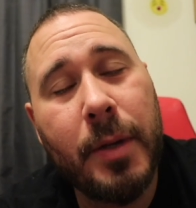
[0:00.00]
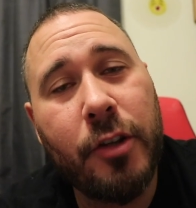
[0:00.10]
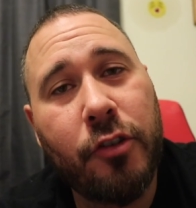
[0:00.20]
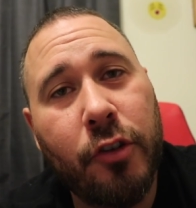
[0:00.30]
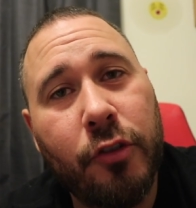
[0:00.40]
Be
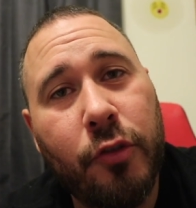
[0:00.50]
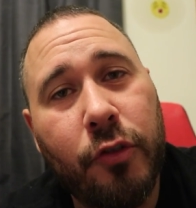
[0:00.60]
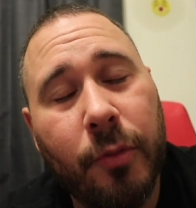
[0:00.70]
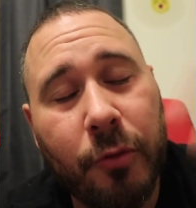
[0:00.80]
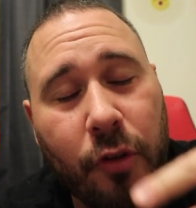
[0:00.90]
sure to
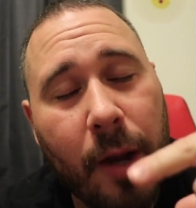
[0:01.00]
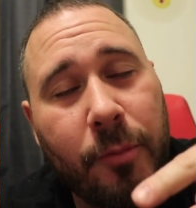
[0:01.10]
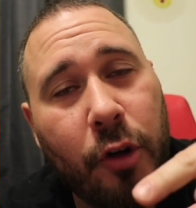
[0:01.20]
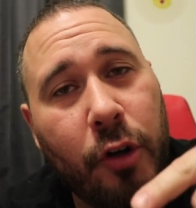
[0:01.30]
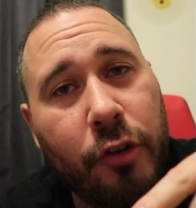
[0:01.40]
subscribe
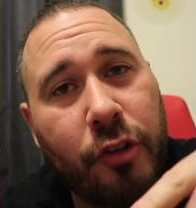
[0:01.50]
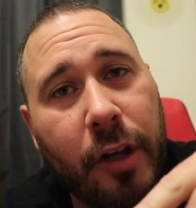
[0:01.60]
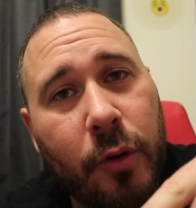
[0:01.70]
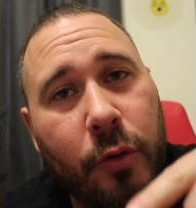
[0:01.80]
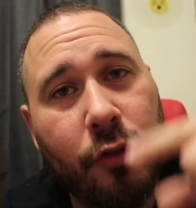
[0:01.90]
to her channel